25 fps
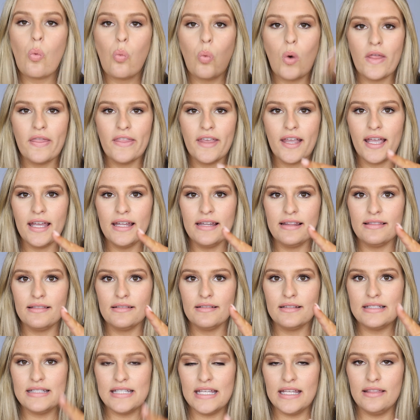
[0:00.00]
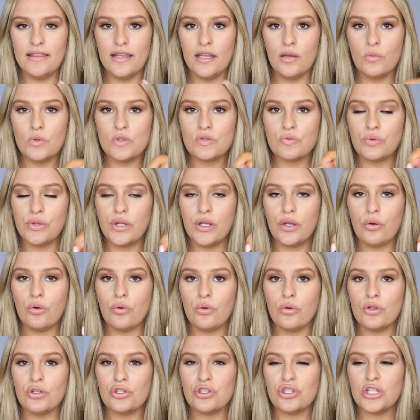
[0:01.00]
One thing I did think was really
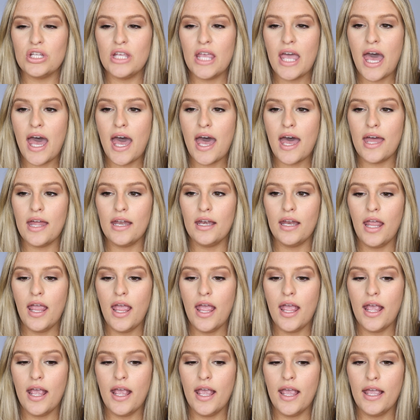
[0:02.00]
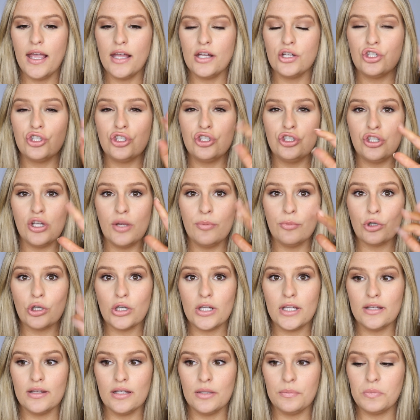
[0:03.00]
cool is she had a
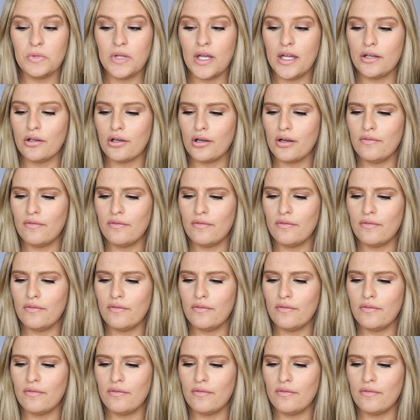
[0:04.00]
shimmery lip liner.